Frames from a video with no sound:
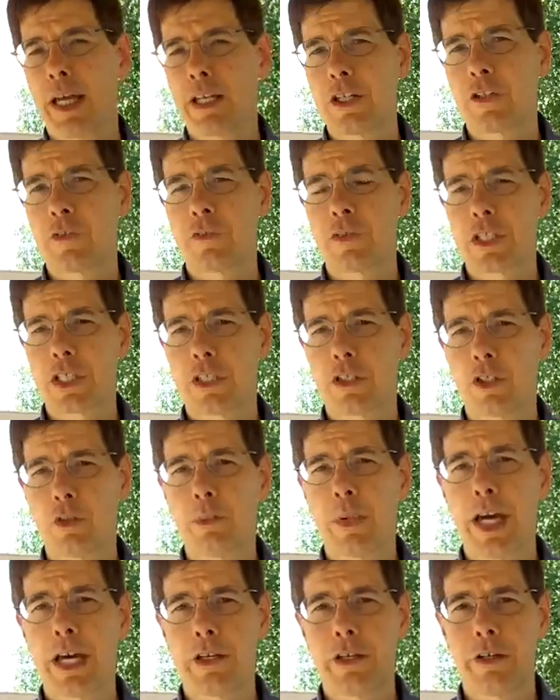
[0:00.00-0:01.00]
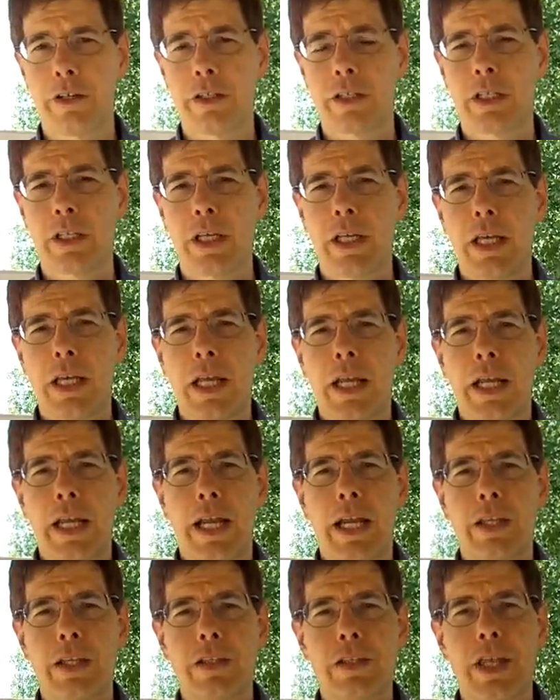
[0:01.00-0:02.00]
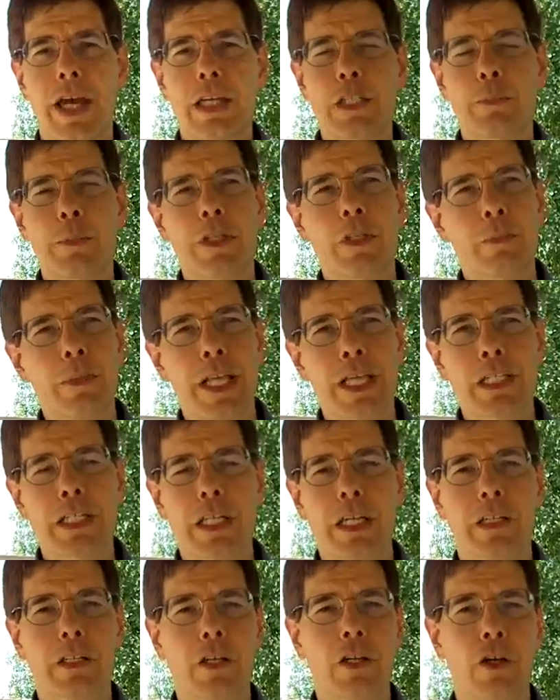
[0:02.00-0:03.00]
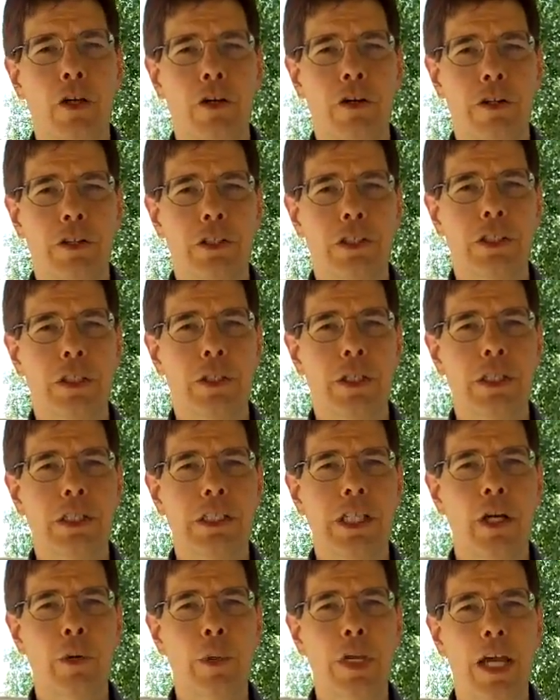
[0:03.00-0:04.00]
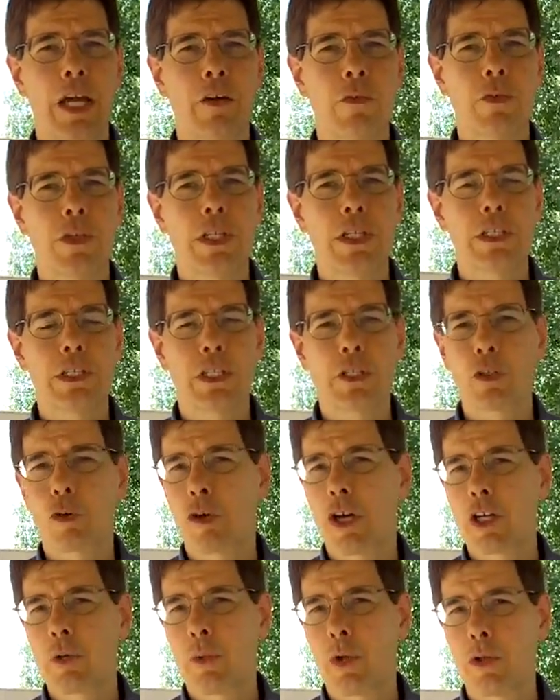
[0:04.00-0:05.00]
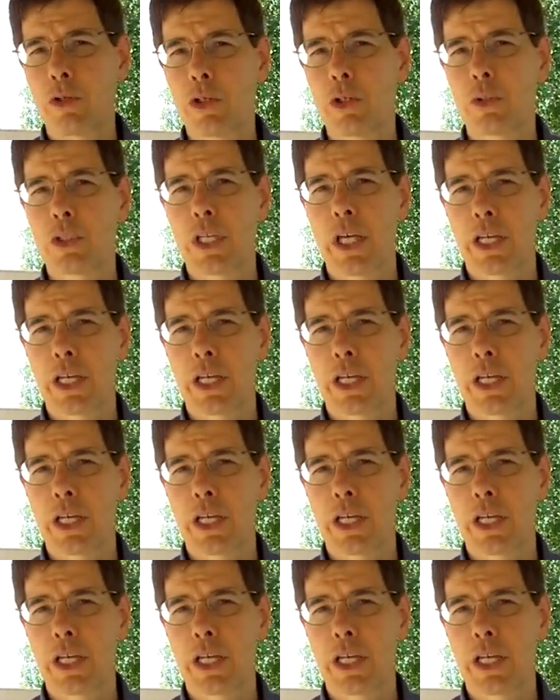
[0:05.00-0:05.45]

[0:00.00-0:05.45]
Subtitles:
and of physical matter. And that's been a blessing and a curse, because now we have these incredible new